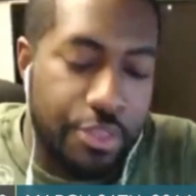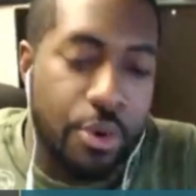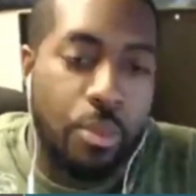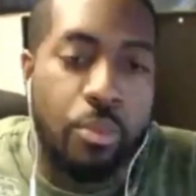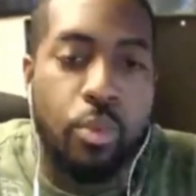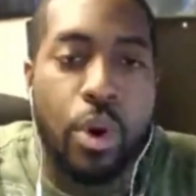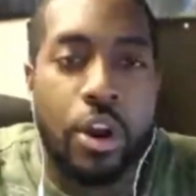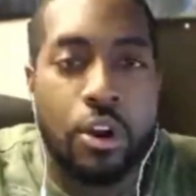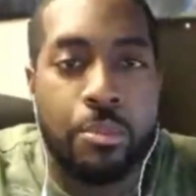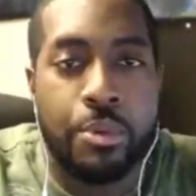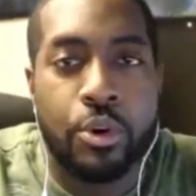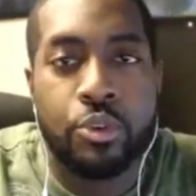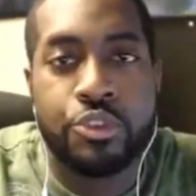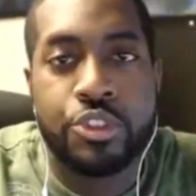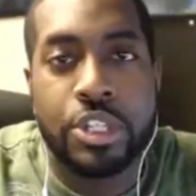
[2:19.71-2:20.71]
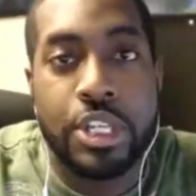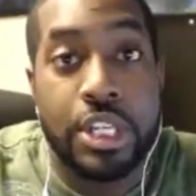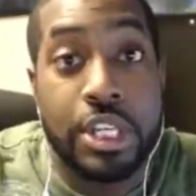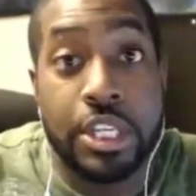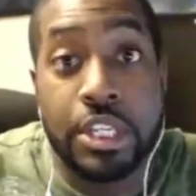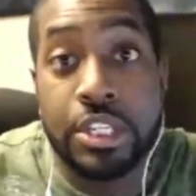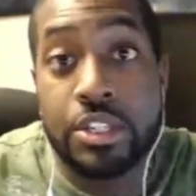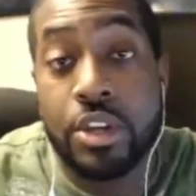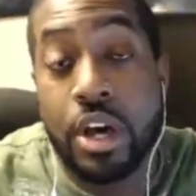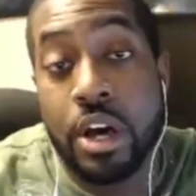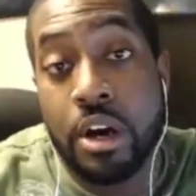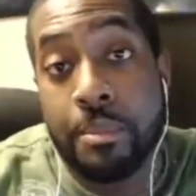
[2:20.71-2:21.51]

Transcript: the wearable scene